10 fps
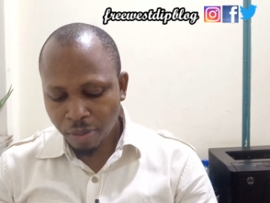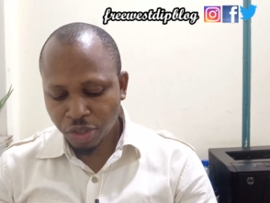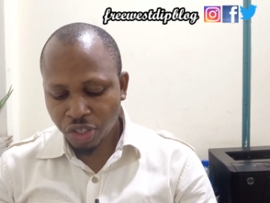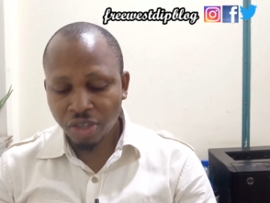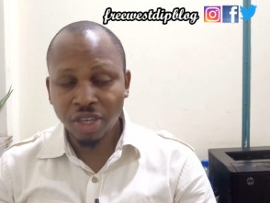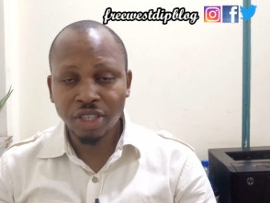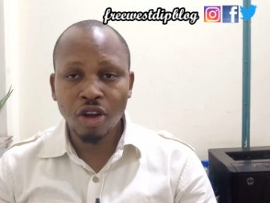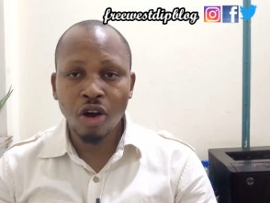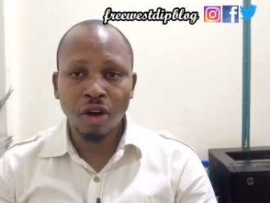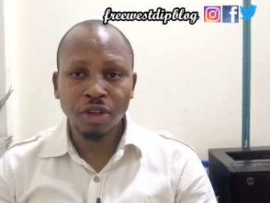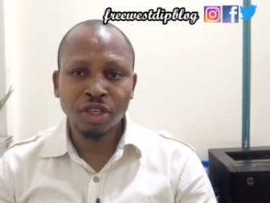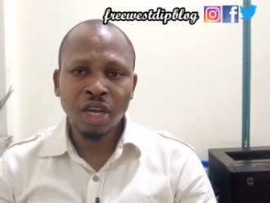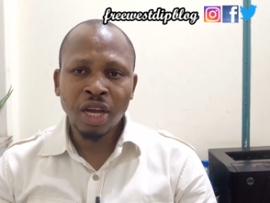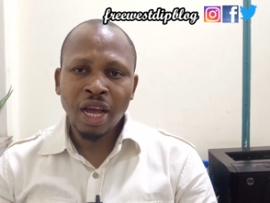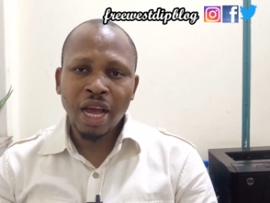secret cult.
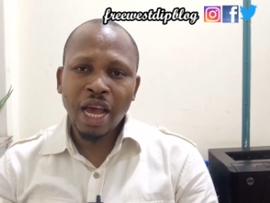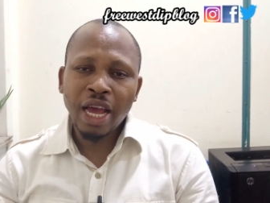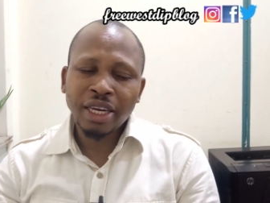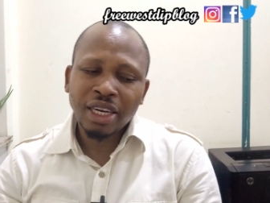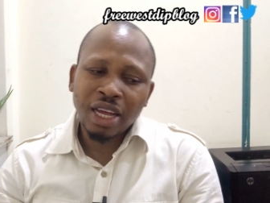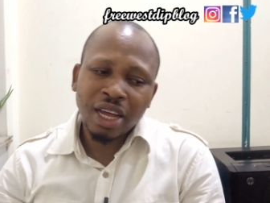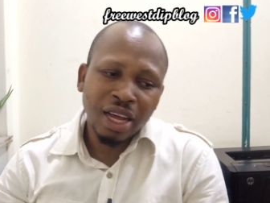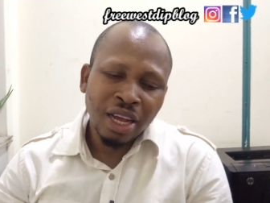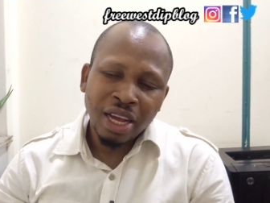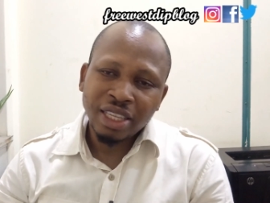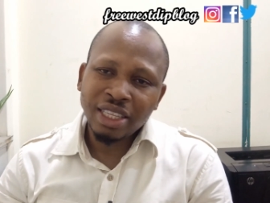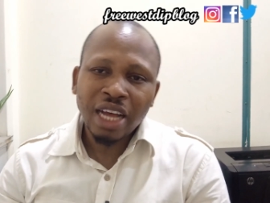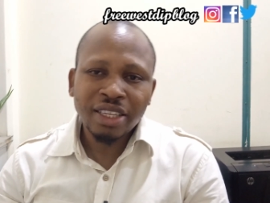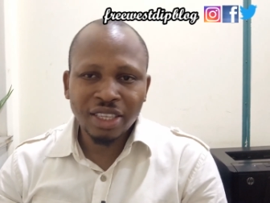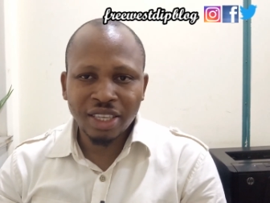And
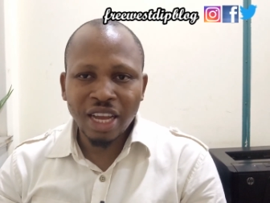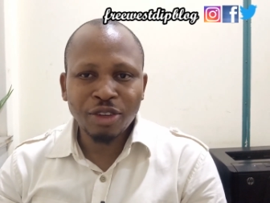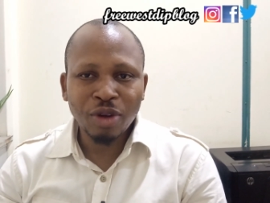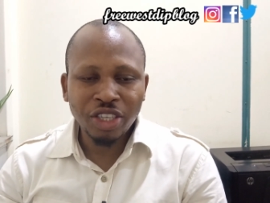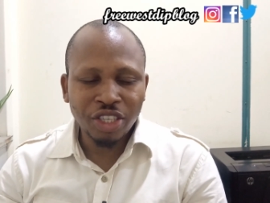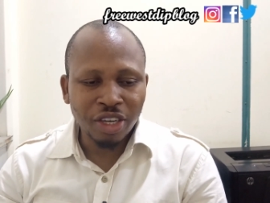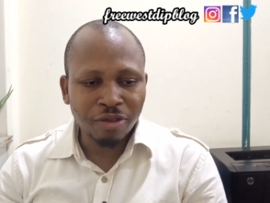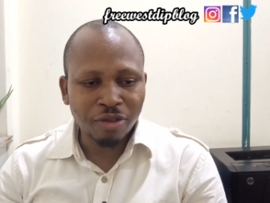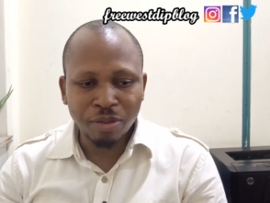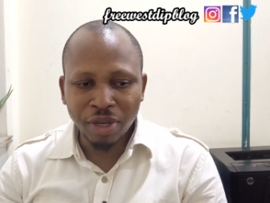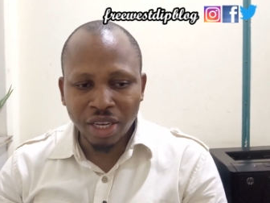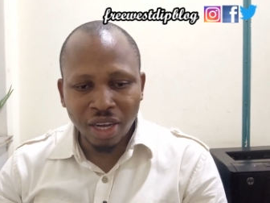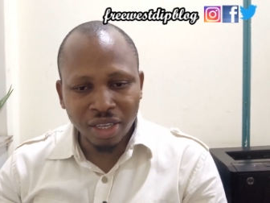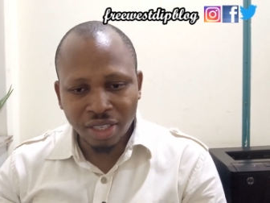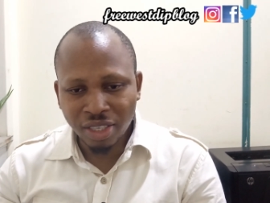that is actually shameful,
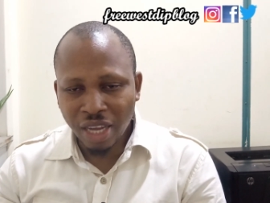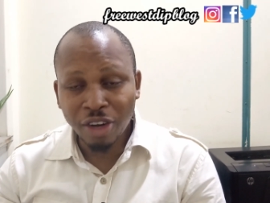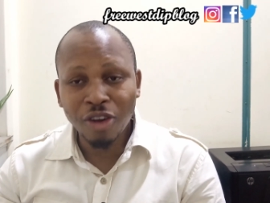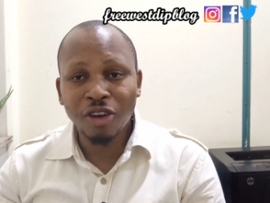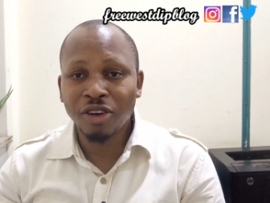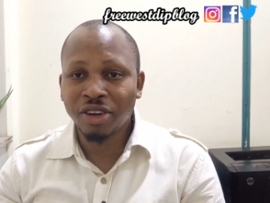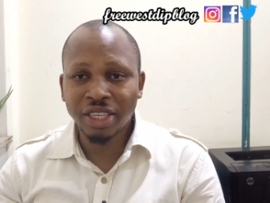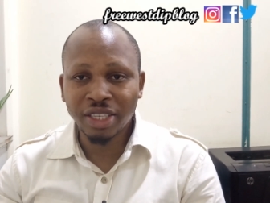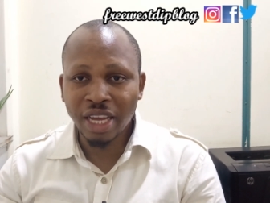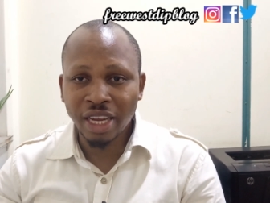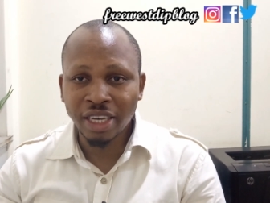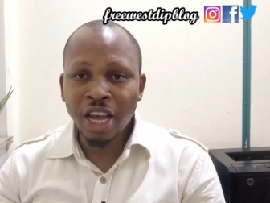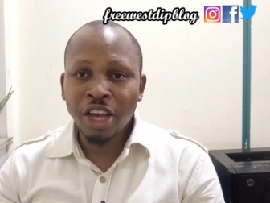because I'm not gonna understand,